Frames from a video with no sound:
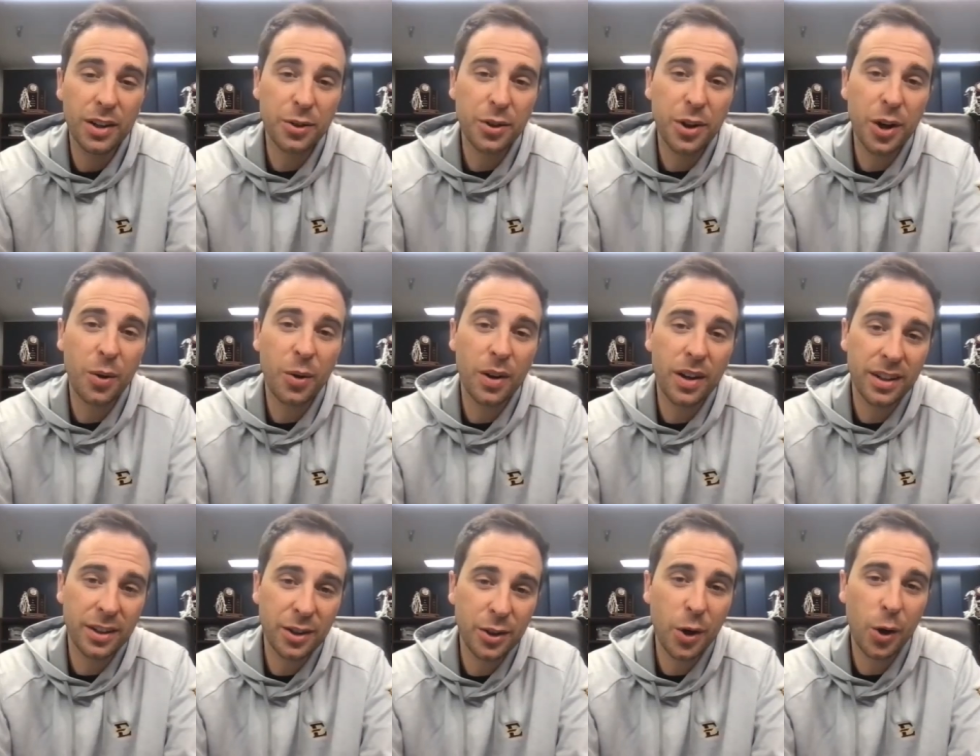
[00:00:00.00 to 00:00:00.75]
you go
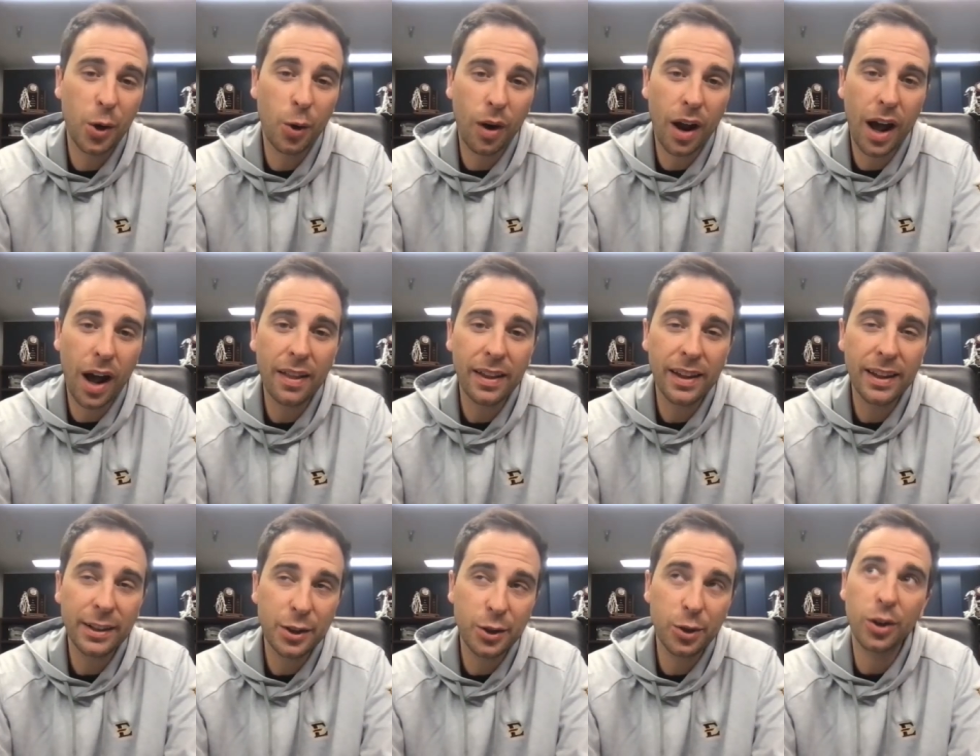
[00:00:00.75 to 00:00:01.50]
in, you go to
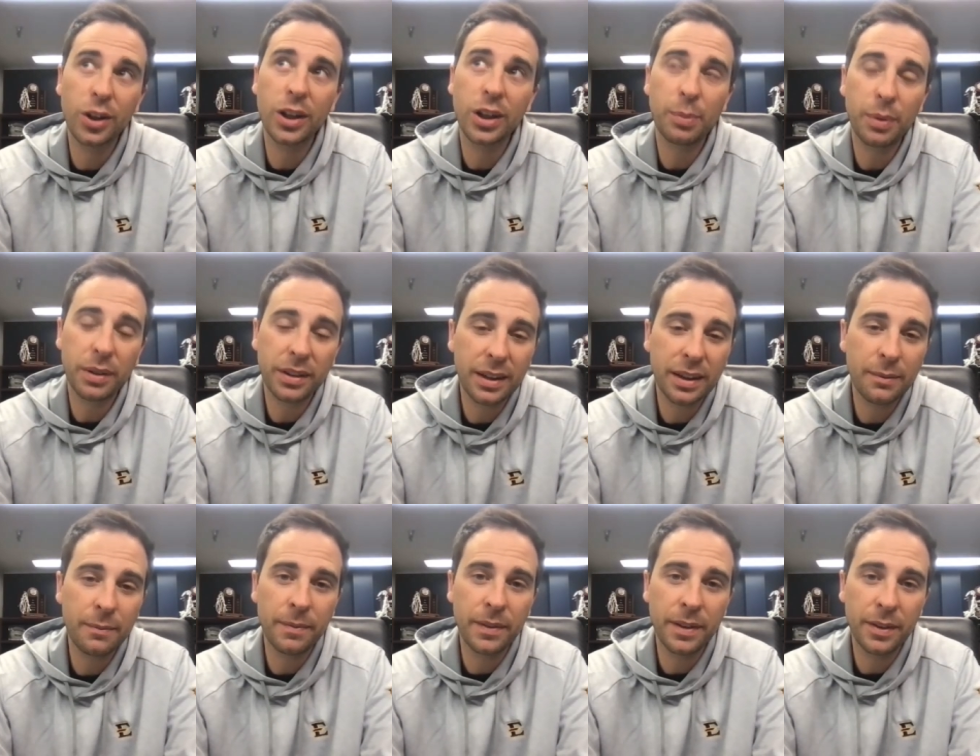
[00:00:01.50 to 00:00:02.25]
Raleigh, you look up in
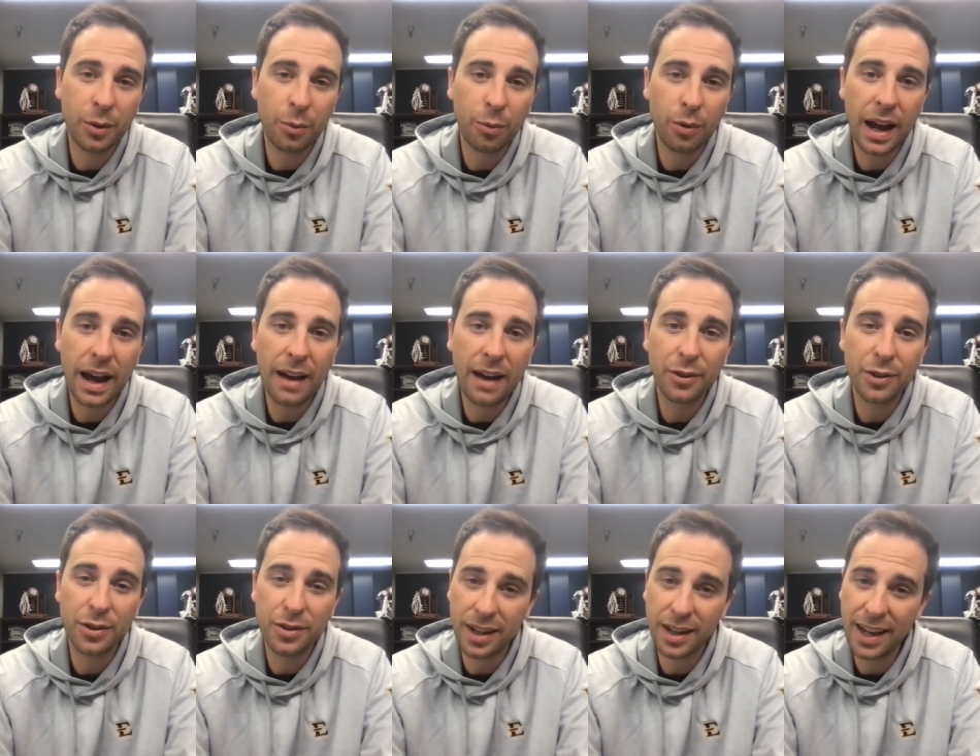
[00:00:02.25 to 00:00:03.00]
them in them
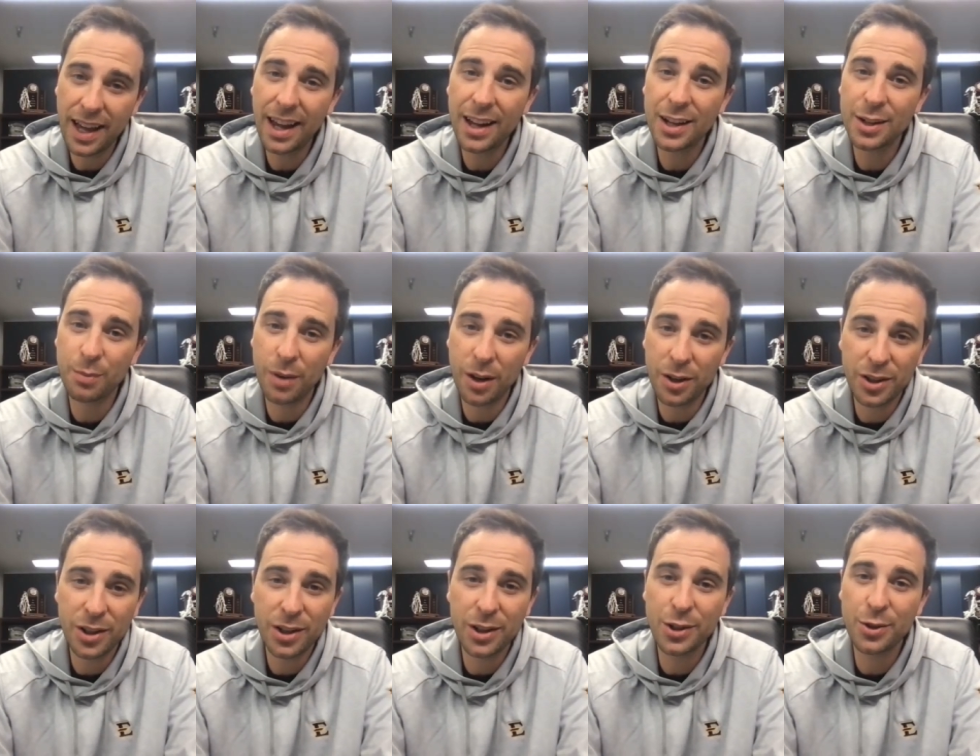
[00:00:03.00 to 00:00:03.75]
rafters, they got as
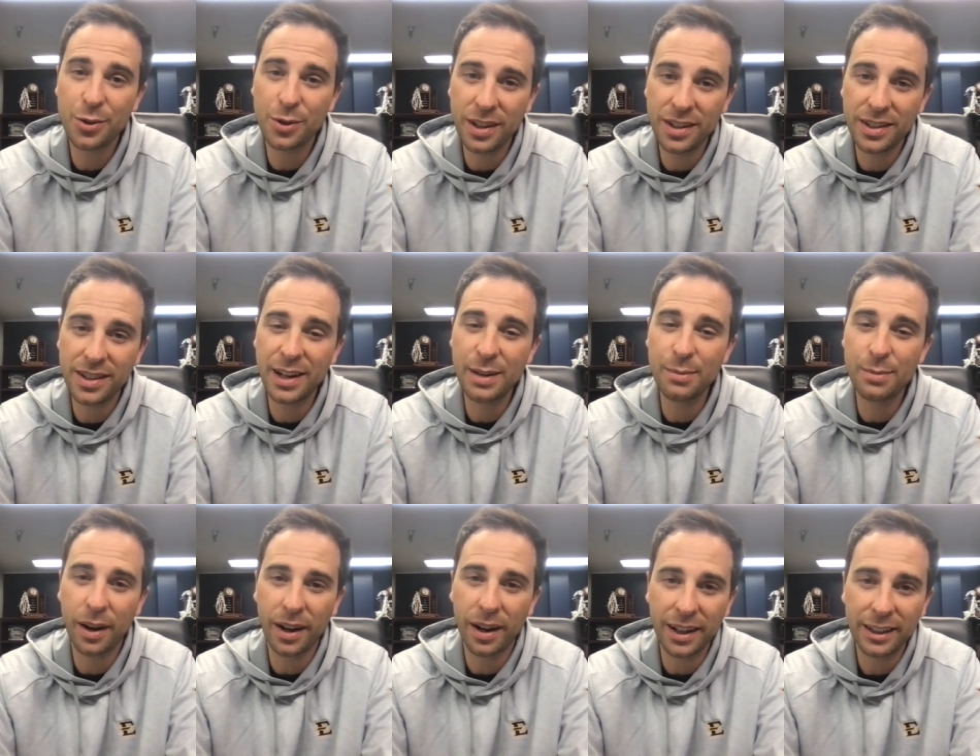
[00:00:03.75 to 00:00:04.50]
much history as
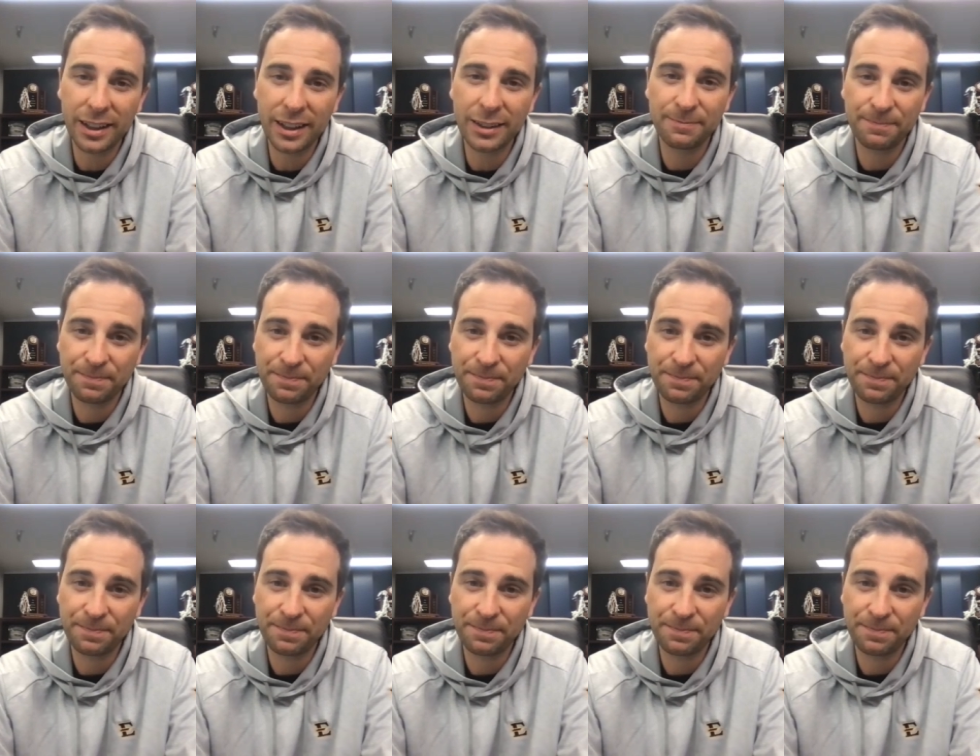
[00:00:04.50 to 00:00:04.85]
anybody.